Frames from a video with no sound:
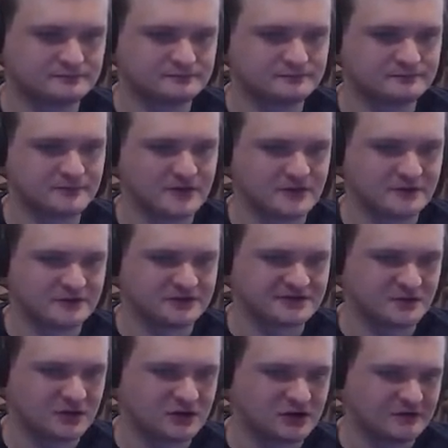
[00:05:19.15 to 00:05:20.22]
And then we'll just
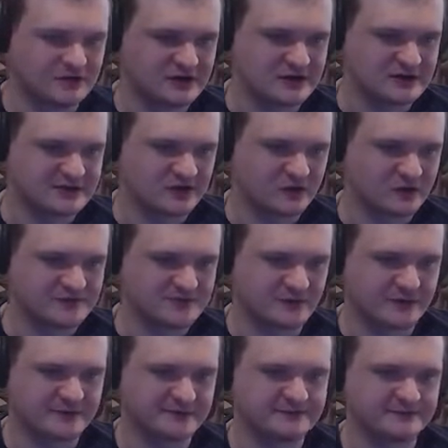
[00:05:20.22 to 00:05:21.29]
walk over here to course
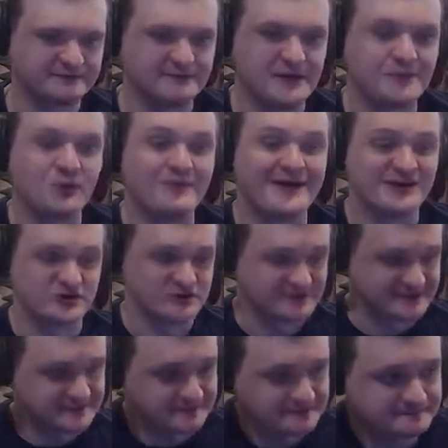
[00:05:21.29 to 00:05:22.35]
1, Maple
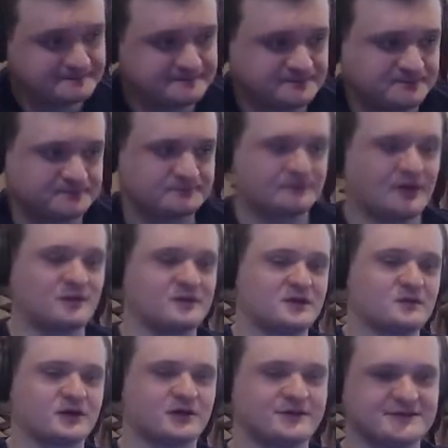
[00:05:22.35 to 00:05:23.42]
Meadows. And we can
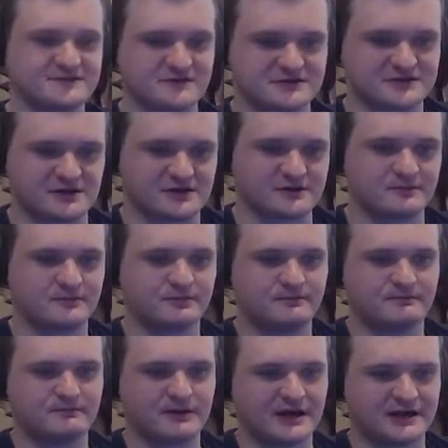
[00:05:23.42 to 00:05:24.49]
work on this first star.
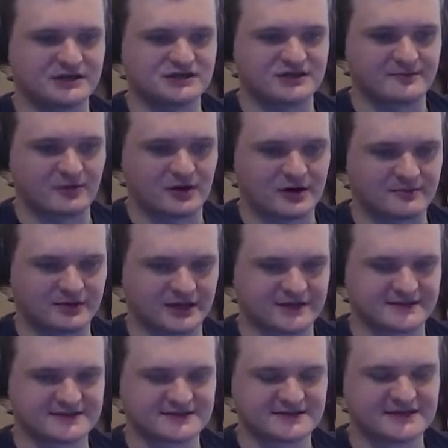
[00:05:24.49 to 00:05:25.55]
Punish the piranha
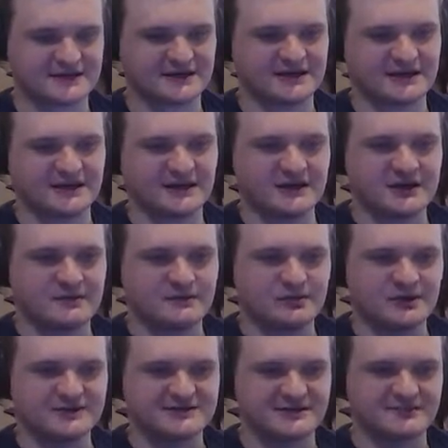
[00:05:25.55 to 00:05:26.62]
plants.
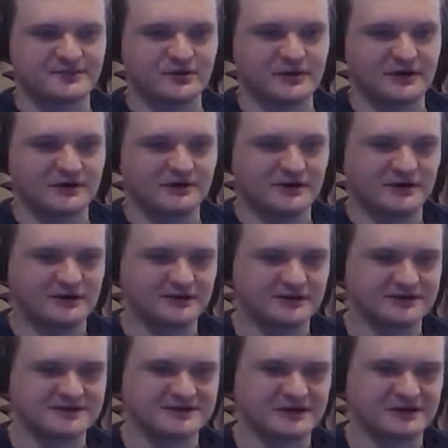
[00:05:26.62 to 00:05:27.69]
Pretty simple one. You
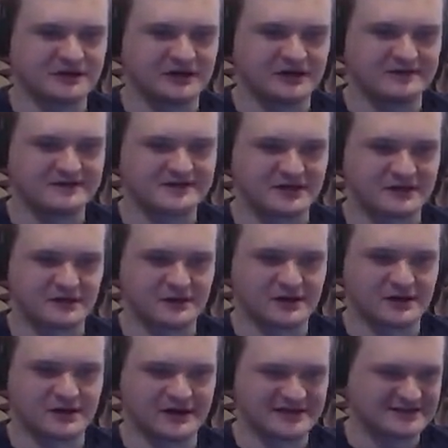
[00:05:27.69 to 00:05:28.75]
can start left, start
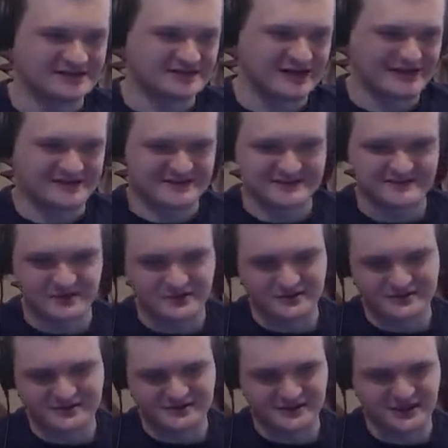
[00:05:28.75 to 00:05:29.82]
right. I used to speedrun
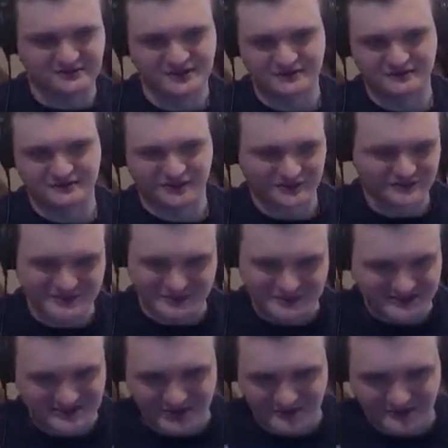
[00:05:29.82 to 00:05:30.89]
this game, and we would
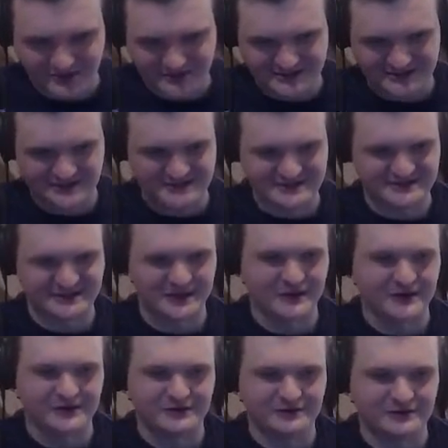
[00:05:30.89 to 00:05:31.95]
start right, so that's just how
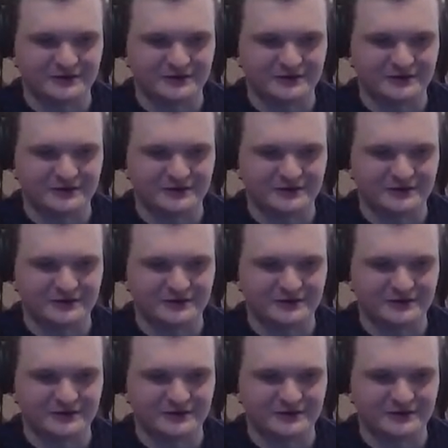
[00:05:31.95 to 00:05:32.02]
I do it.